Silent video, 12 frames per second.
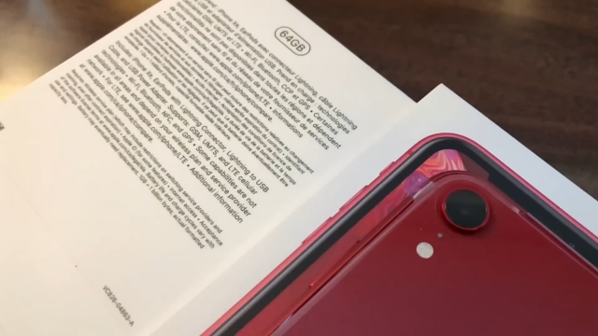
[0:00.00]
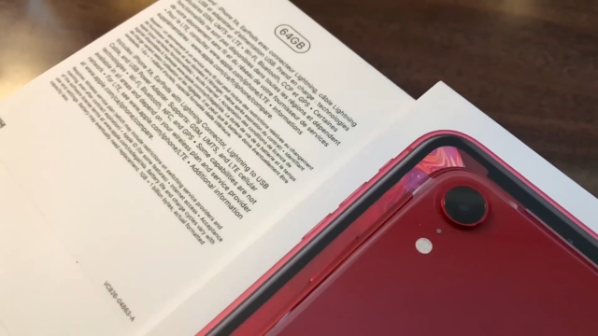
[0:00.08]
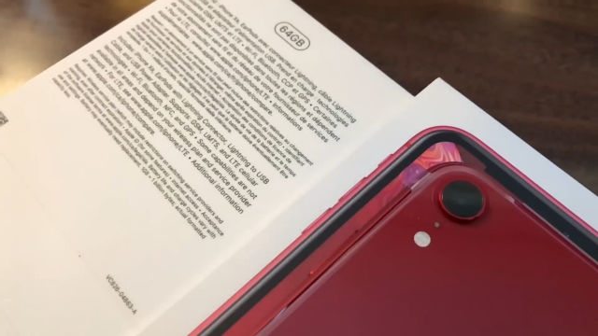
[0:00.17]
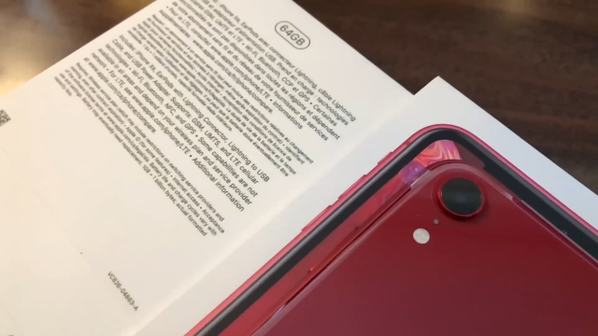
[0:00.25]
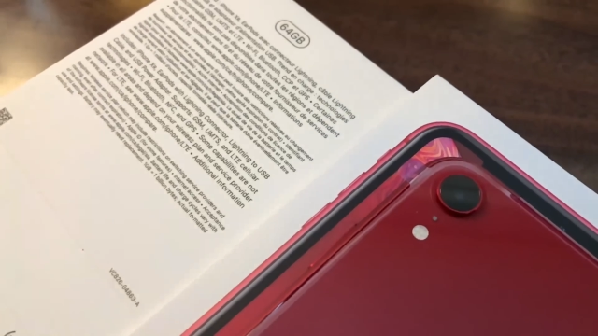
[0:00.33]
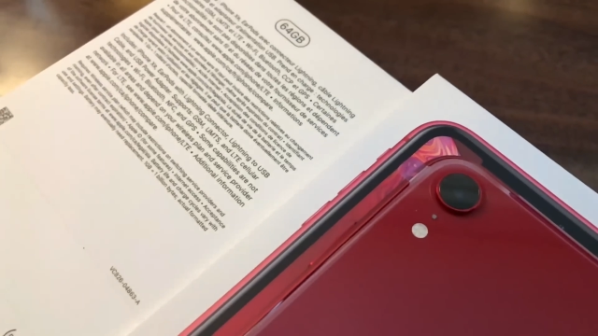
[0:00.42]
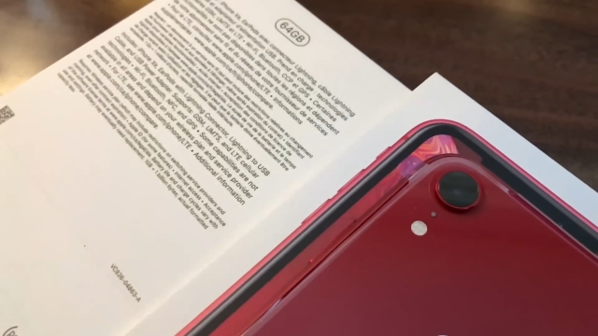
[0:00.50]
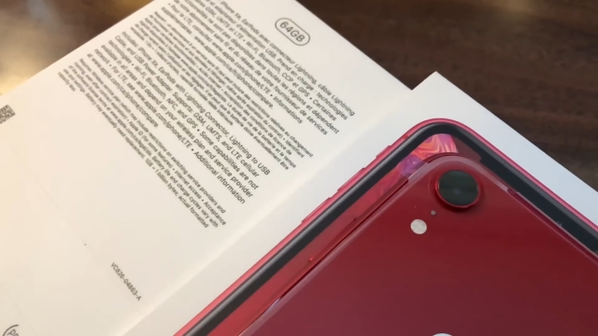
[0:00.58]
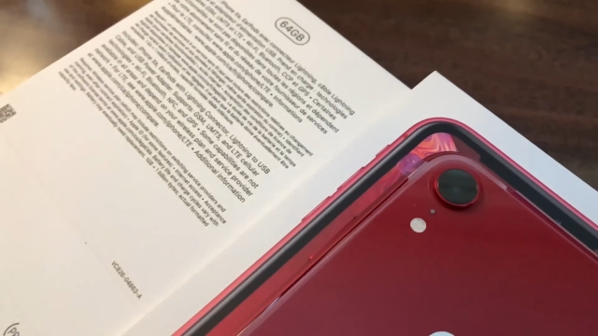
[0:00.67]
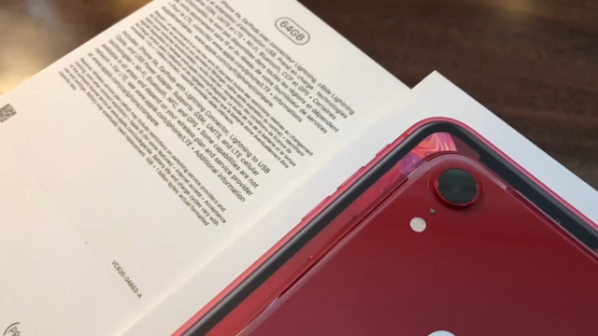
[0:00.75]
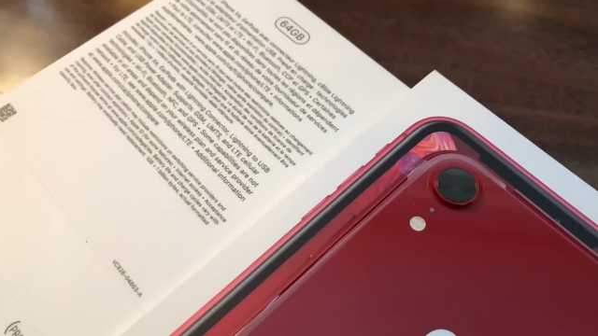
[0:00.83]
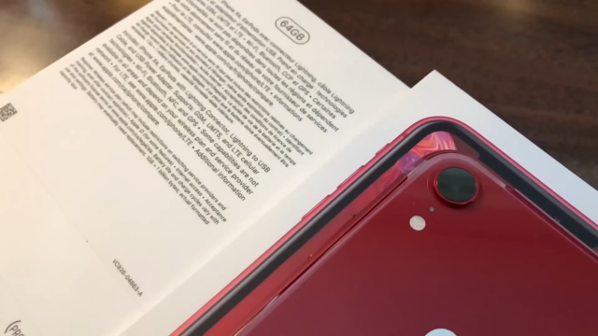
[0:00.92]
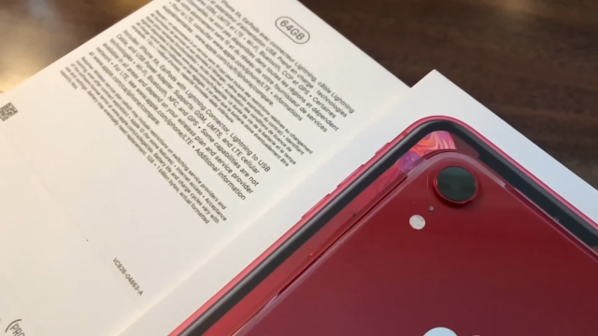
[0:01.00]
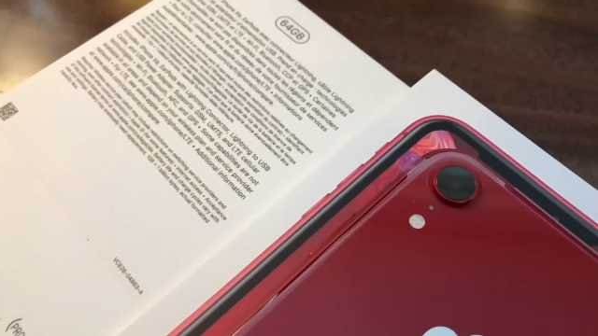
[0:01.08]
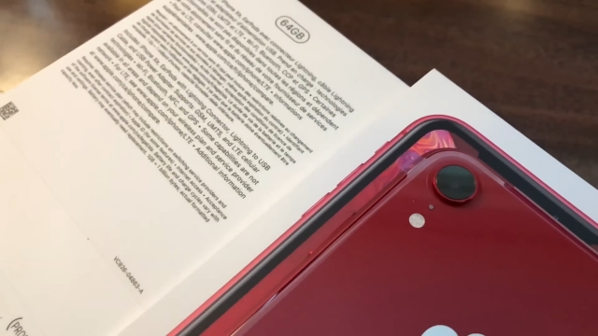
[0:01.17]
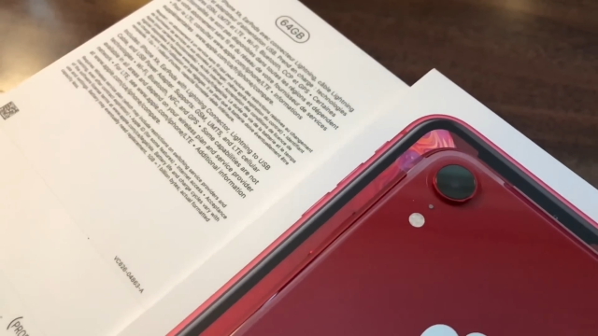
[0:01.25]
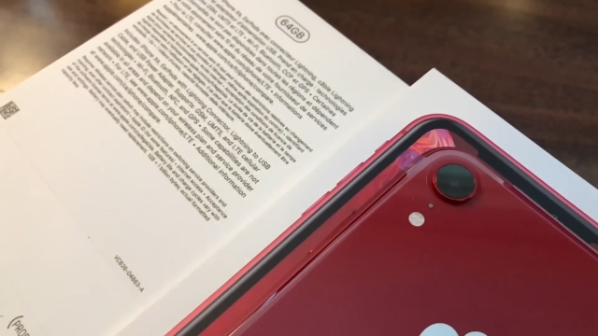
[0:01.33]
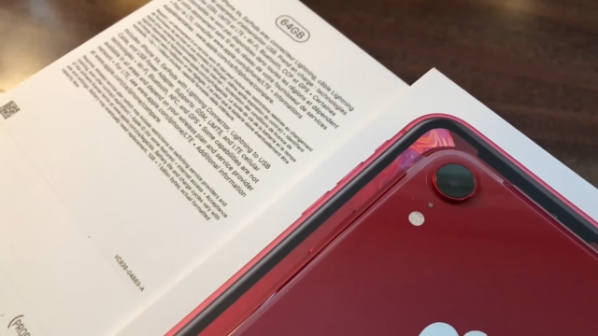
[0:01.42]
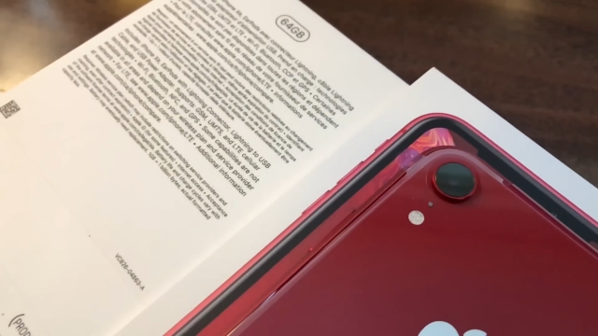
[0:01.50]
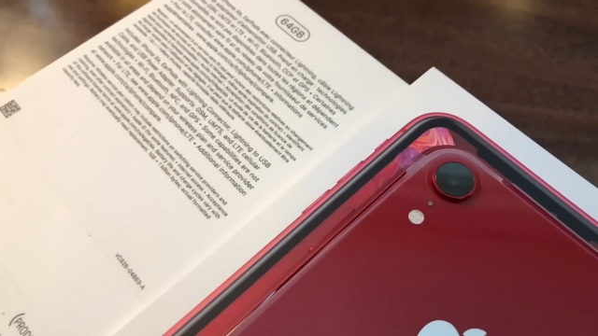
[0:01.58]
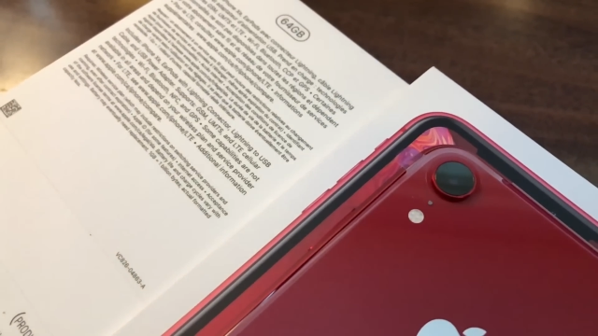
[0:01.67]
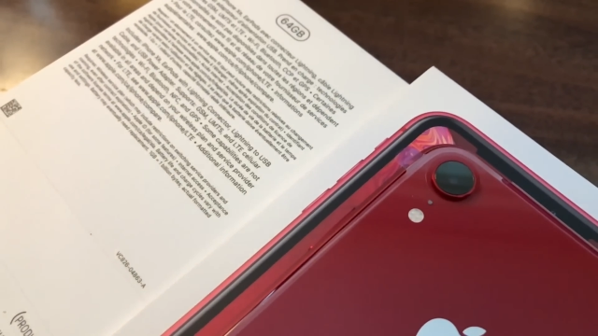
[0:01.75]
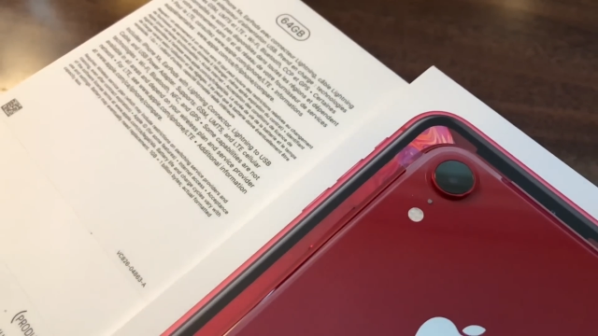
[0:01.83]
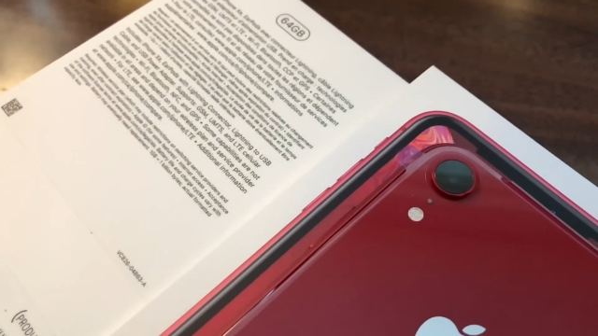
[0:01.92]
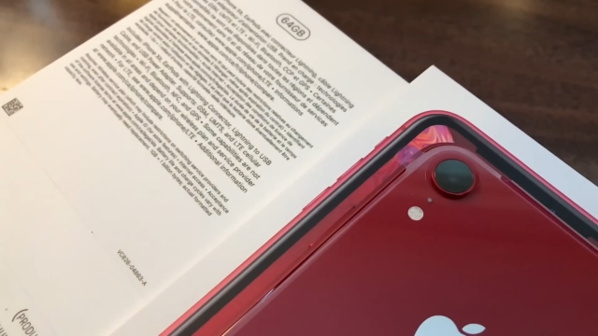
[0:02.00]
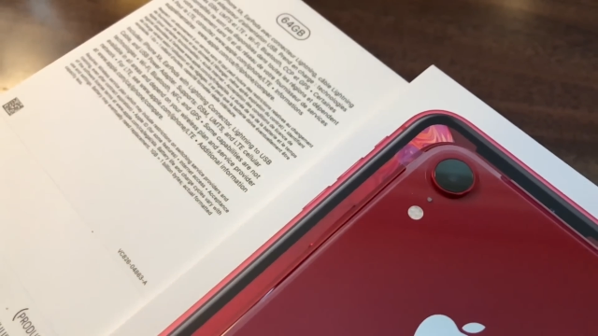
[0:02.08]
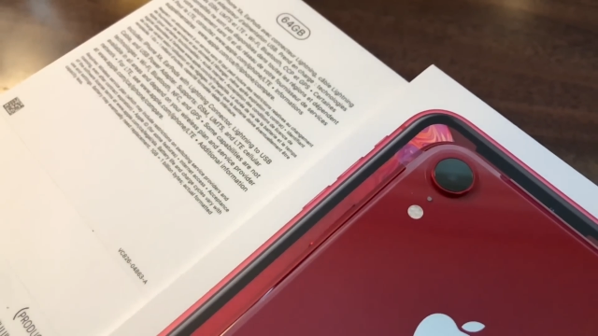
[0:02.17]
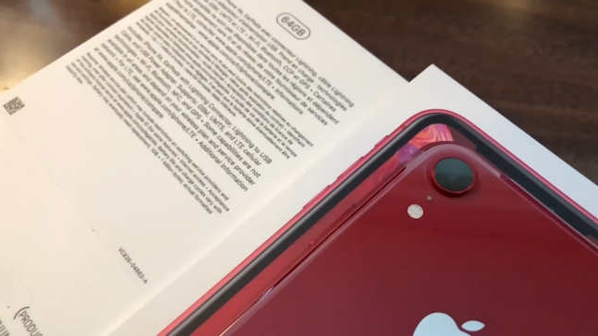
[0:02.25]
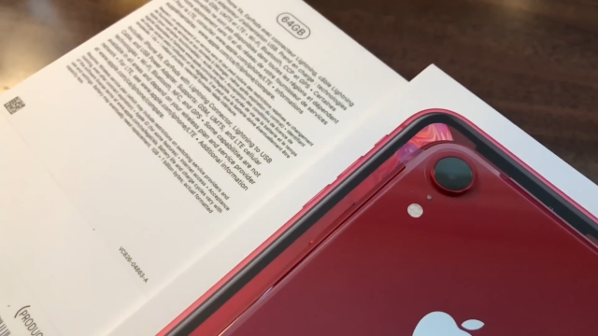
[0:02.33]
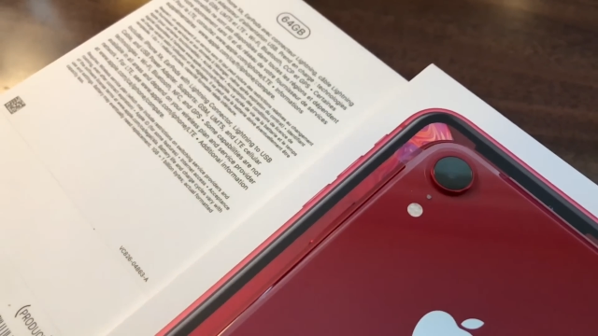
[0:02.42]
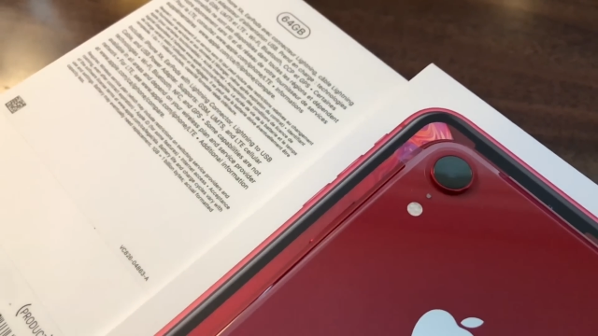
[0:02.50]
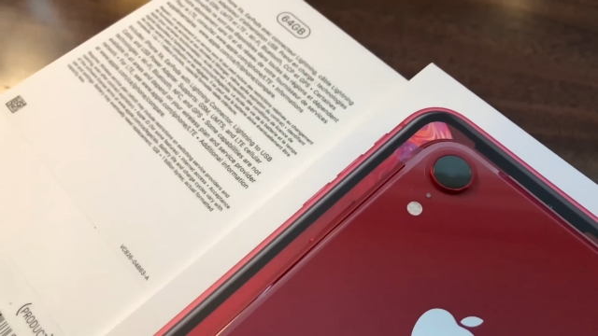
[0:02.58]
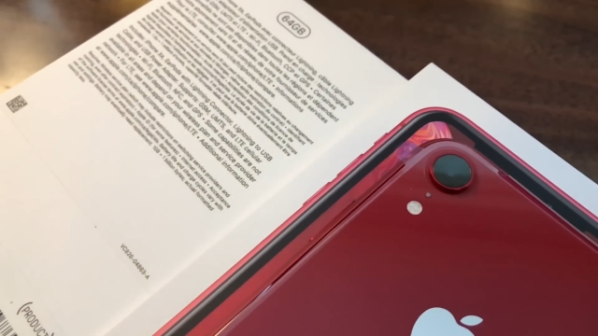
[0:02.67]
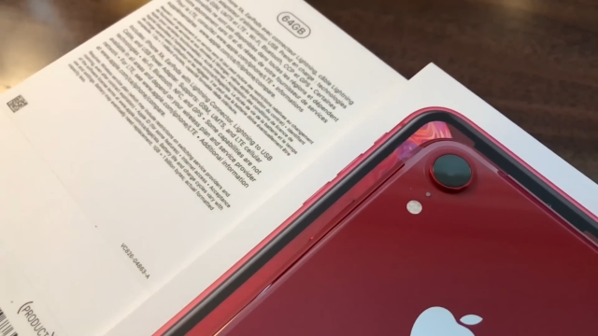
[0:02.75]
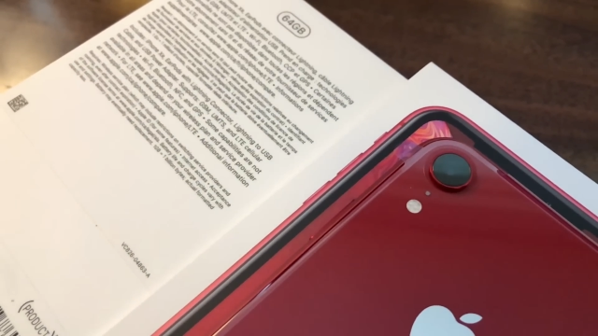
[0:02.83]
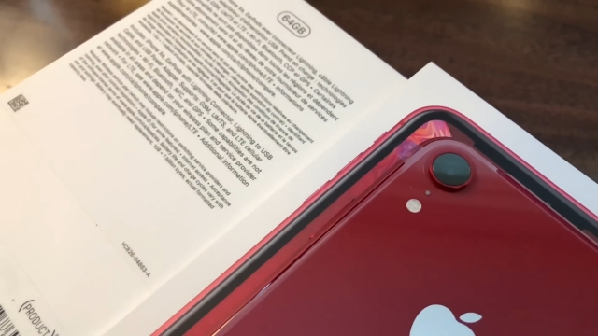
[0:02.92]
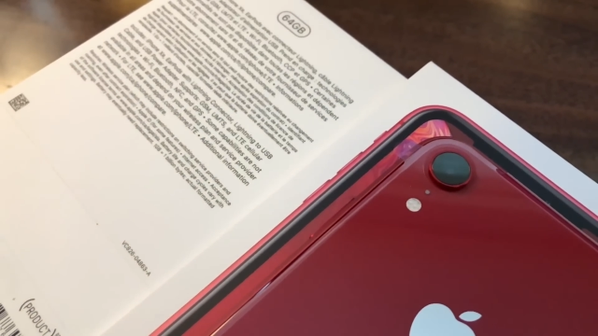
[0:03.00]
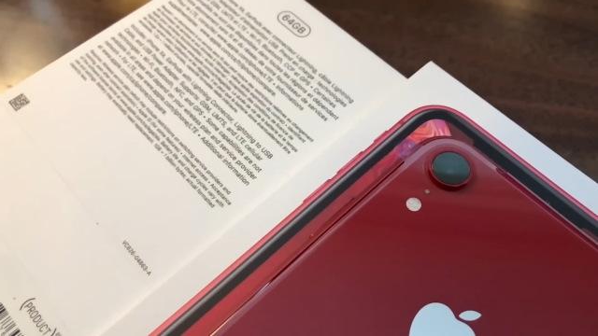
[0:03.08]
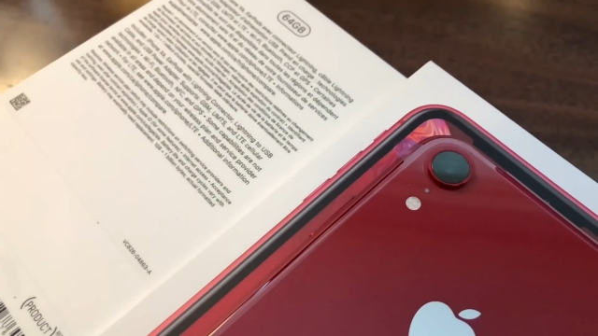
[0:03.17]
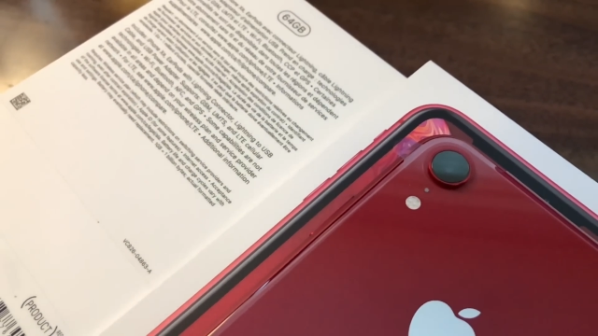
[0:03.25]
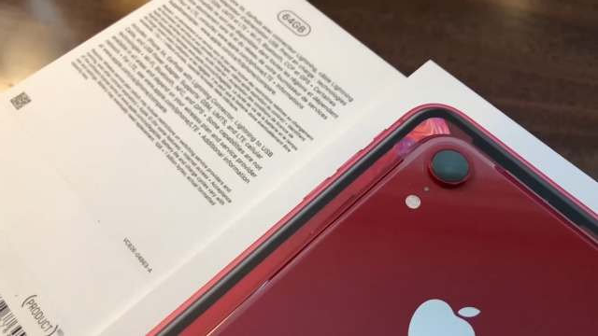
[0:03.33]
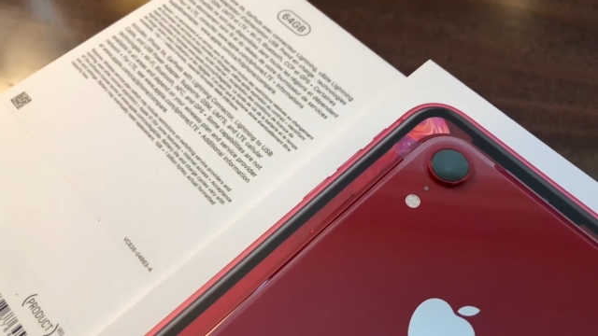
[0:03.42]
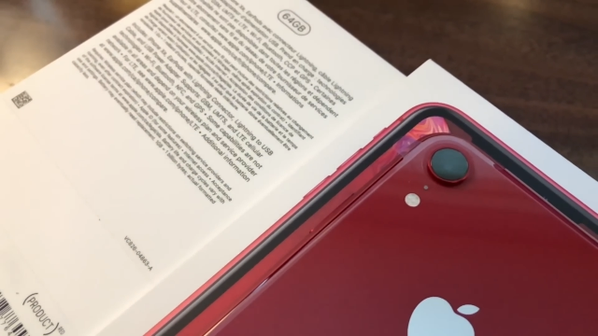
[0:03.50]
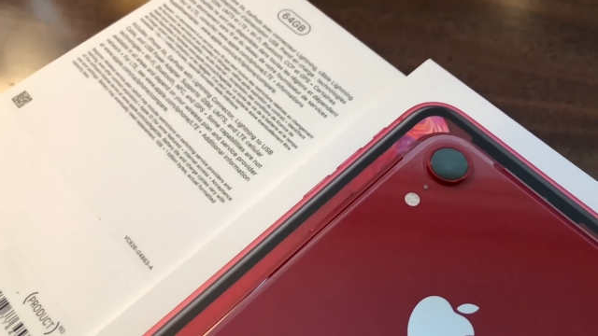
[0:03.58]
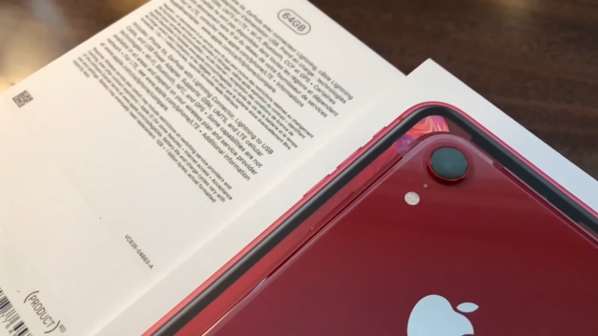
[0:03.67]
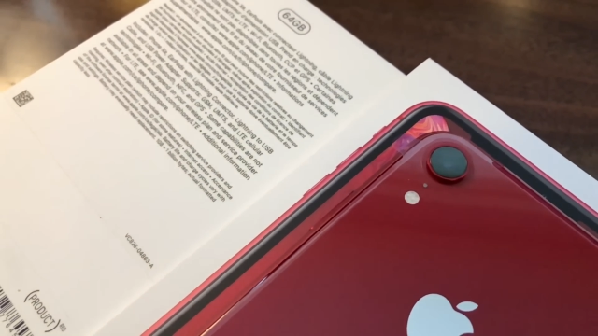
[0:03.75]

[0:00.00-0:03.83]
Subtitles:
(no speaker visible)